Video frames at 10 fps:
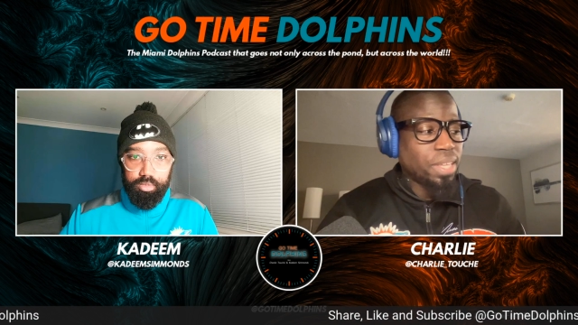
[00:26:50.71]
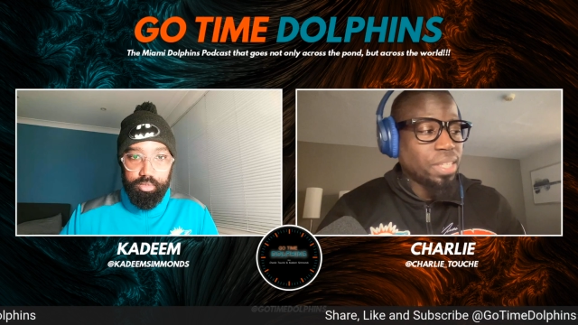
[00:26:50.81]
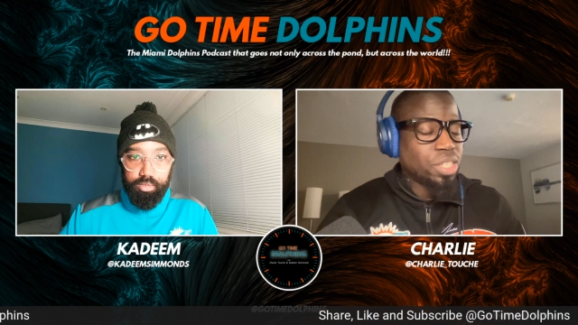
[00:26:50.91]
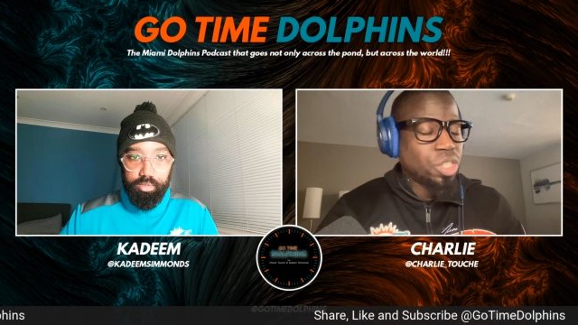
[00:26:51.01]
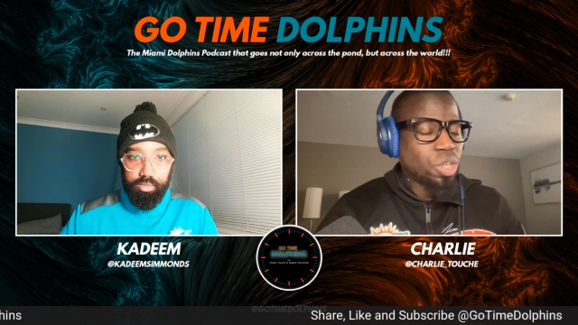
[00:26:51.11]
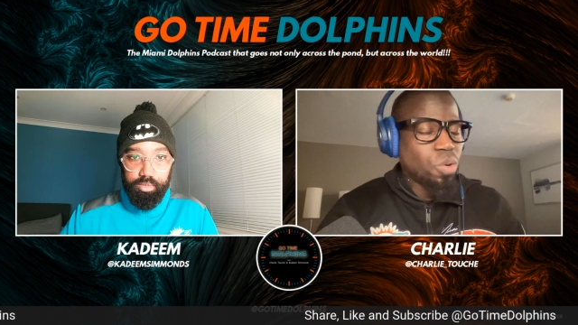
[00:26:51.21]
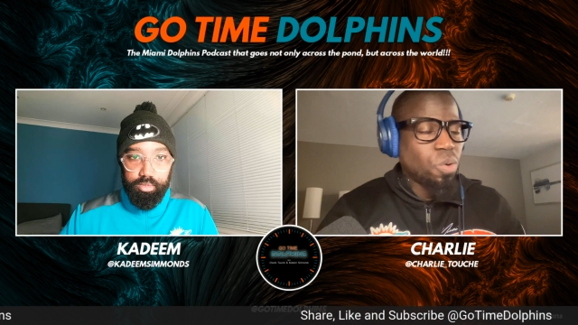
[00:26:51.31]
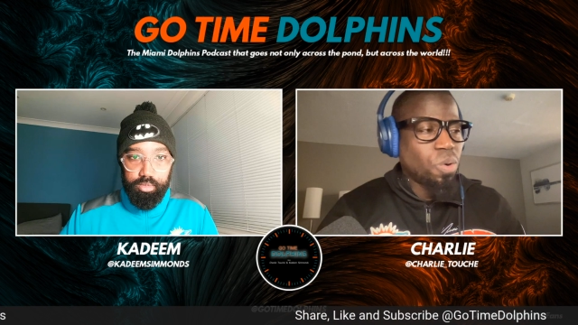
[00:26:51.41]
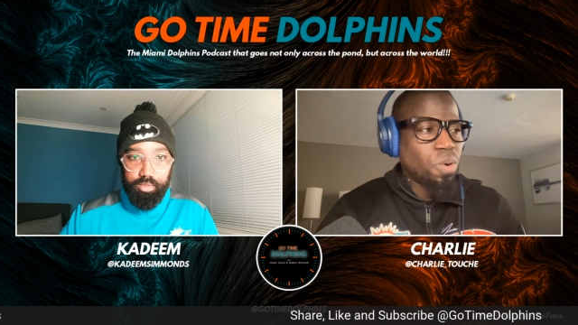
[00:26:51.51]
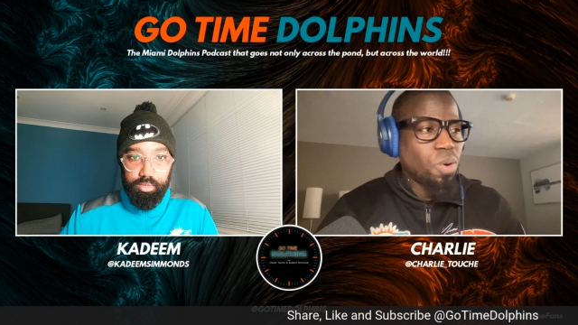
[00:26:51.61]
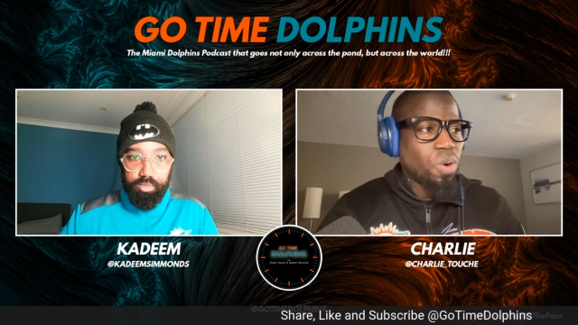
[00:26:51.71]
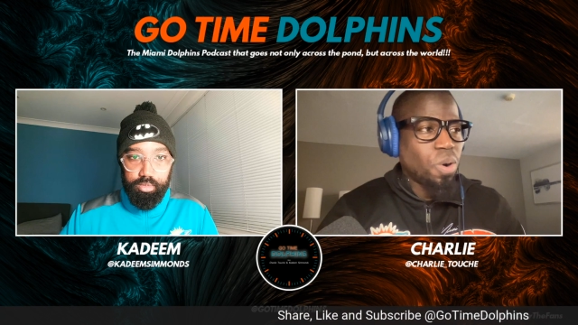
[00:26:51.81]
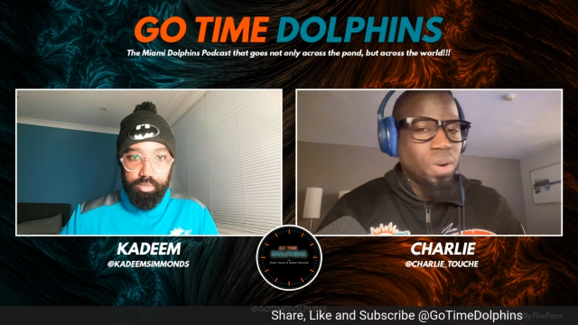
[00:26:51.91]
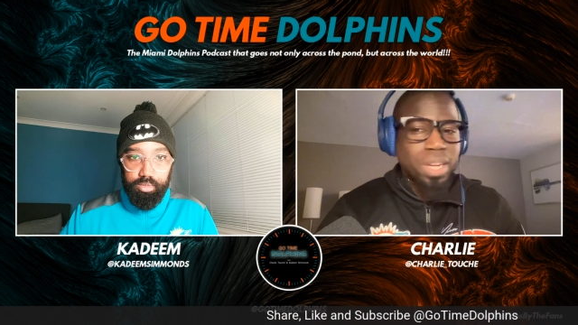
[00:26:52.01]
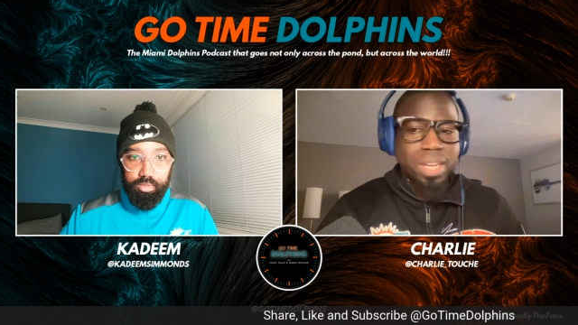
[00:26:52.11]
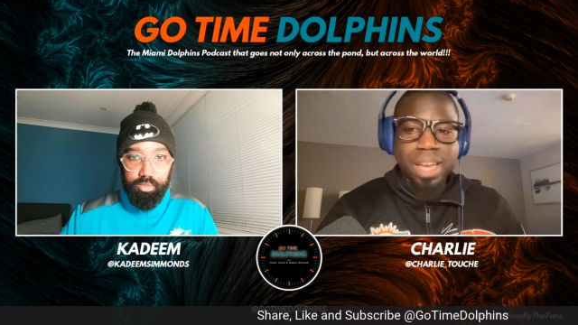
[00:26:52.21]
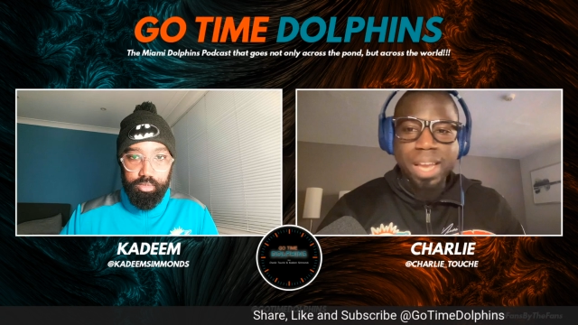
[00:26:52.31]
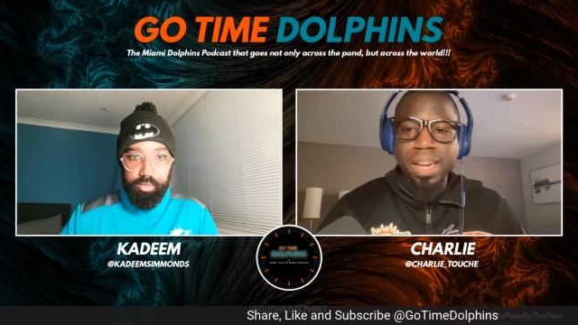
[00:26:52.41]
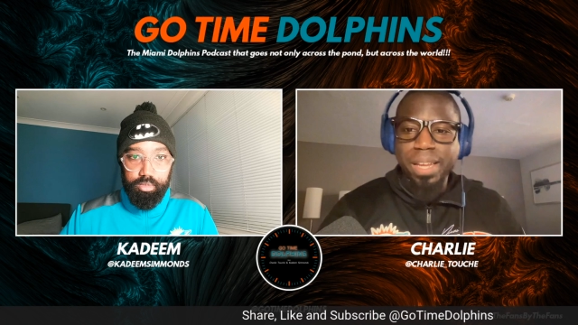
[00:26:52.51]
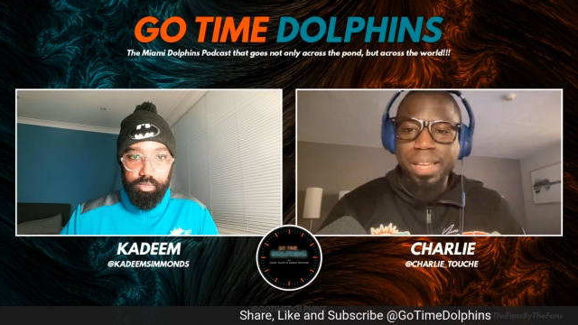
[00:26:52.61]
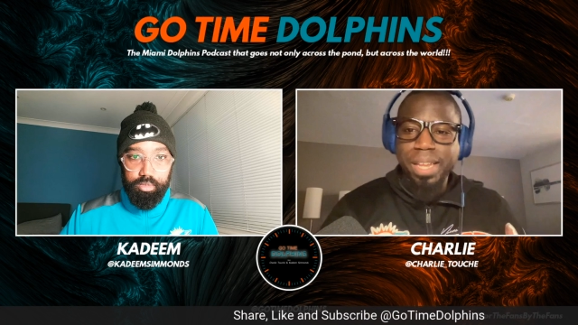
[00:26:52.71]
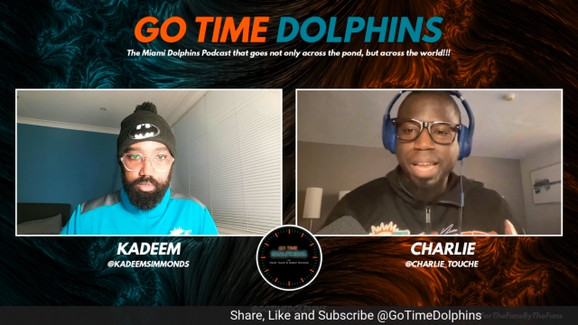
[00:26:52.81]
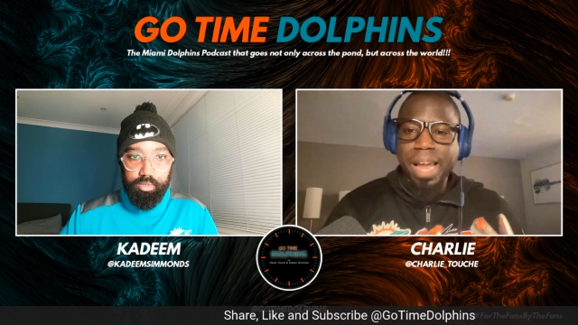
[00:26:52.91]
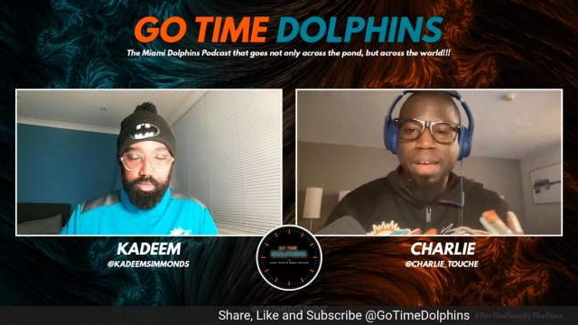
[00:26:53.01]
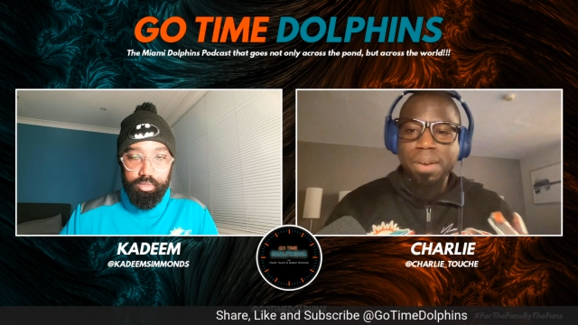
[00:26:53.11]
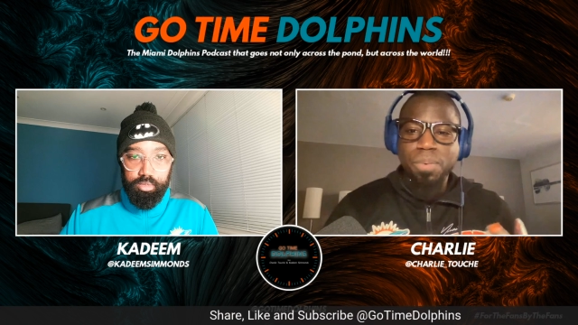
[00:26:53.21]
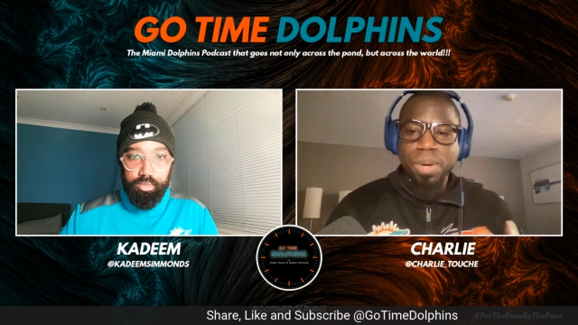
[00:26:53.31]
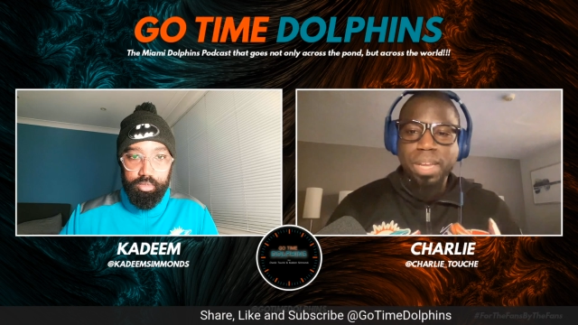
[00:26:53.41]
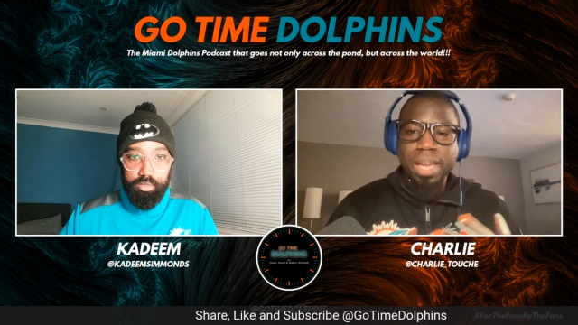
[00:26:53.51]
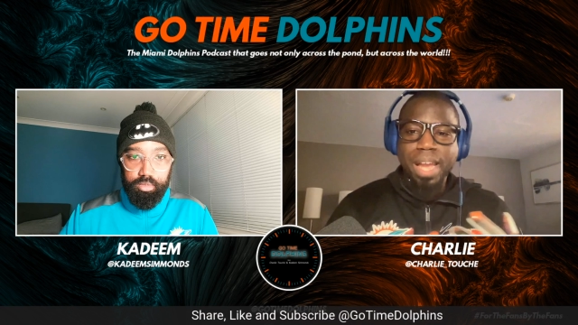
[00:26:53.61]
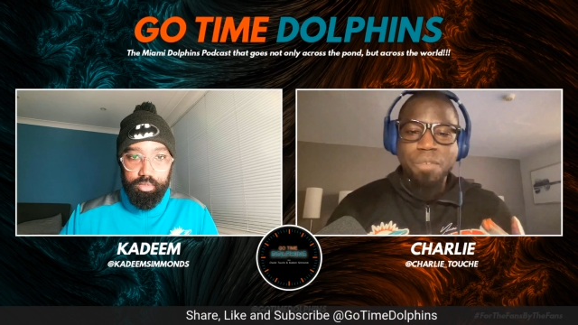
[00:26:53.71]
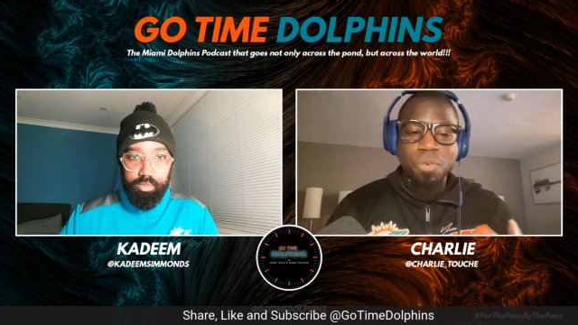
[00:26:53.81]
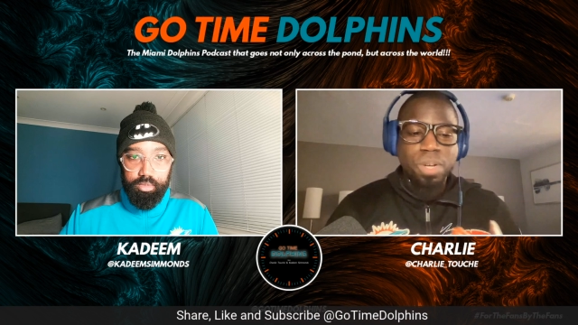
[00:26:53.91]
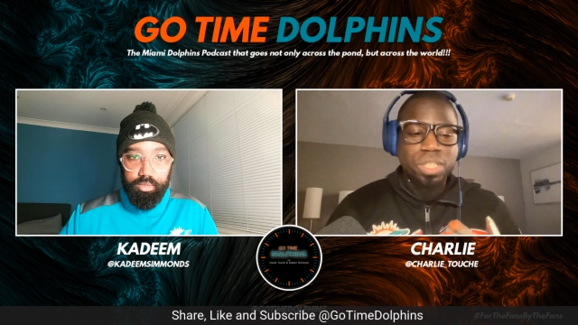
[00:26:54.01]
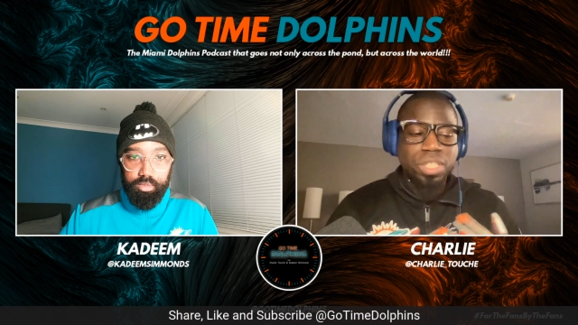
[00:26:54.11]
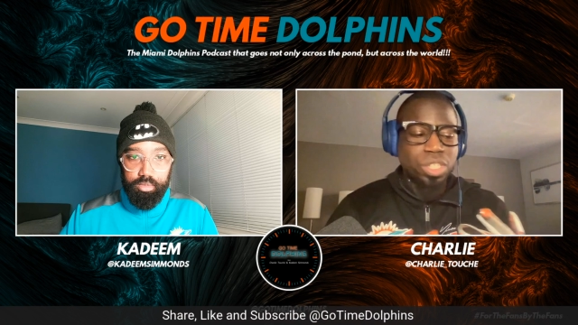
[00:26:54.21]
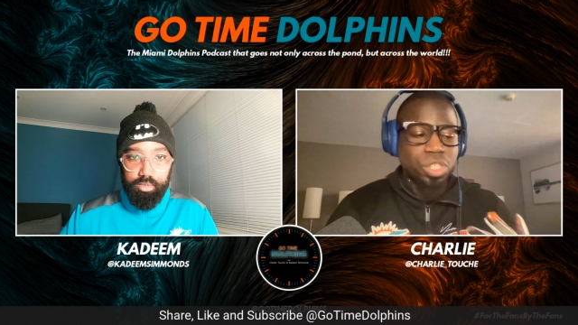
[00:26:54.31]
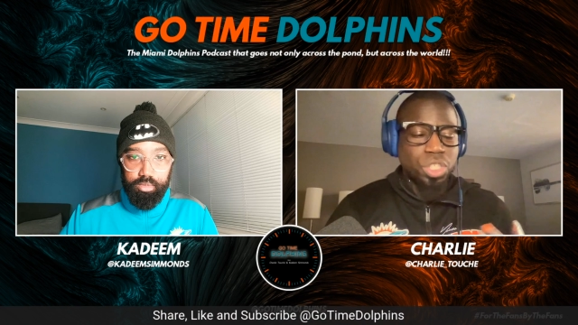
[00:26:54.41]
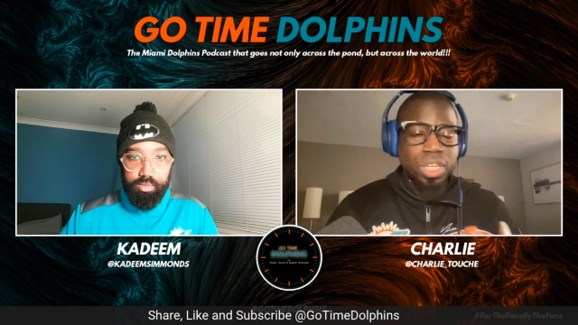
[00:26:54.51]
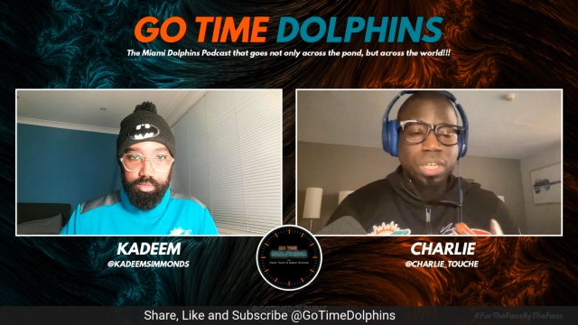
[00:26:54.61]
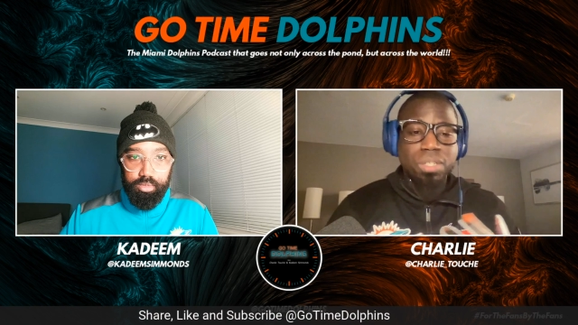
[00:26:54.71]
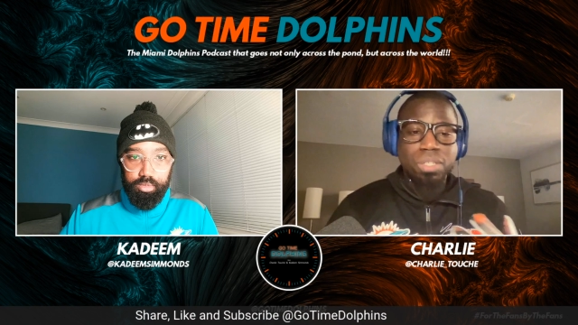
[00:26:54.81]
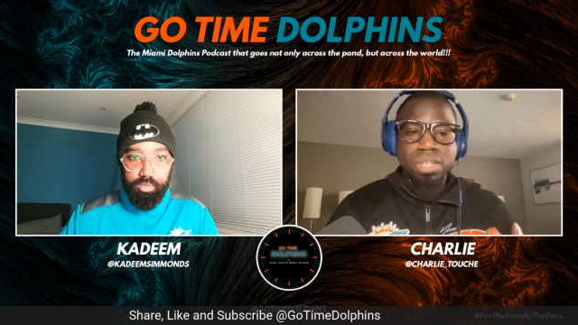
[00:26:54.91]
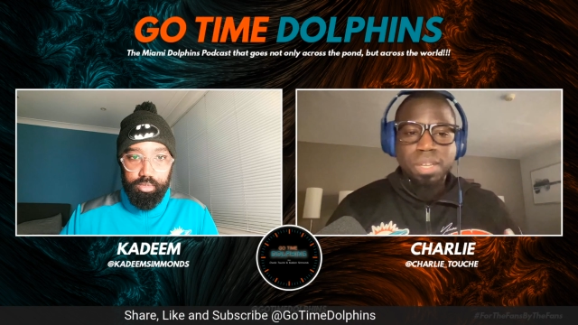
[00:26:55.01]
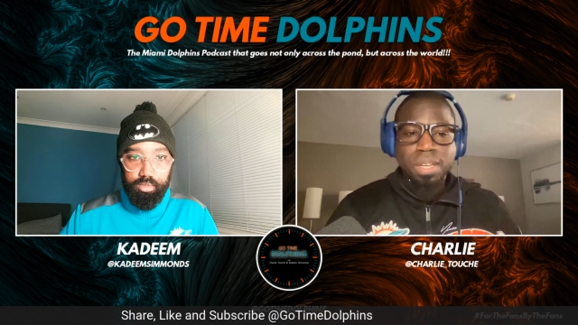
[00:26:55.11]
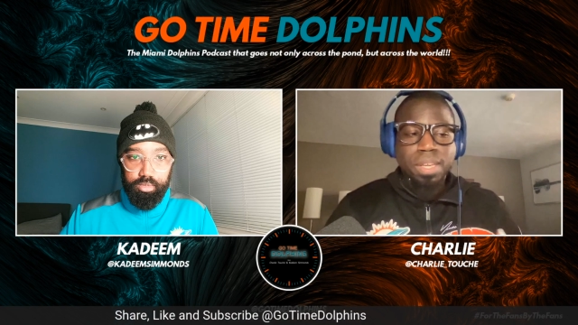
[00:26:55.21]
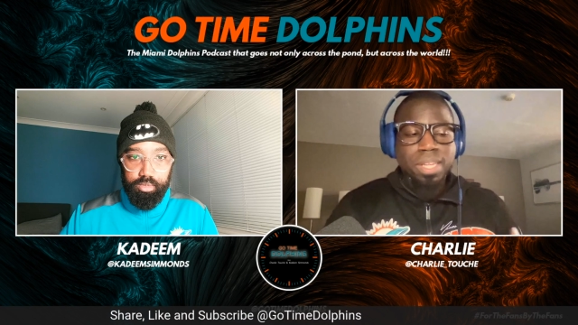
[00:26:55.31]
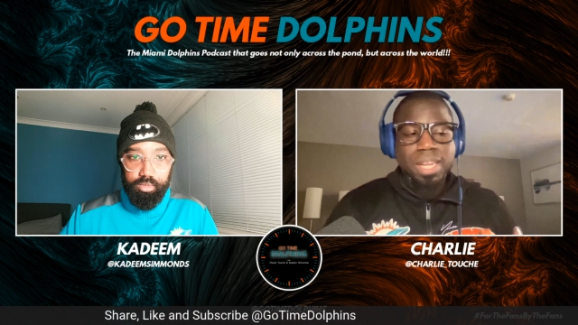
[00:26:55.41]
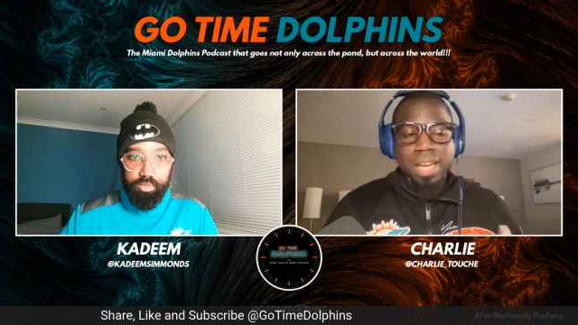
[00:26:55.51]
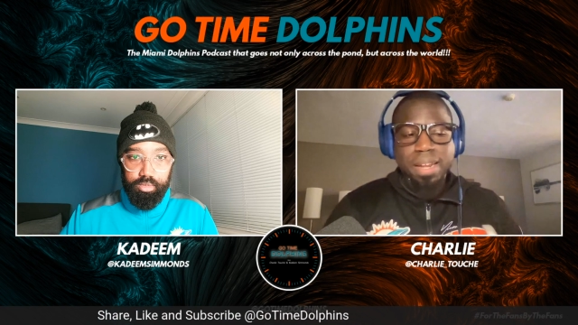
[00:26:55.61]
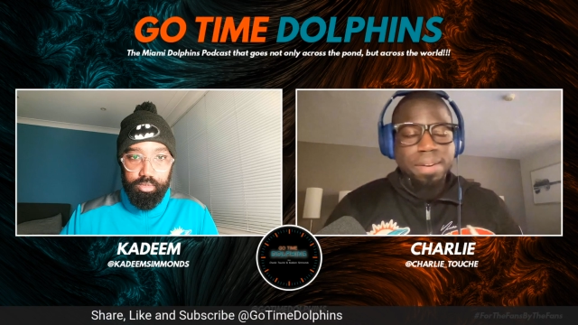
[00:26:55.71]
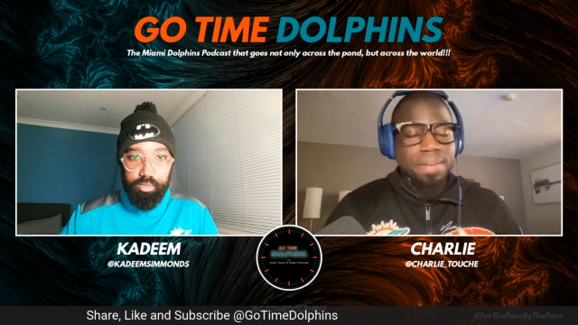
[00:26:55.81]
Speaker 1: so organic how the way everyone just gels that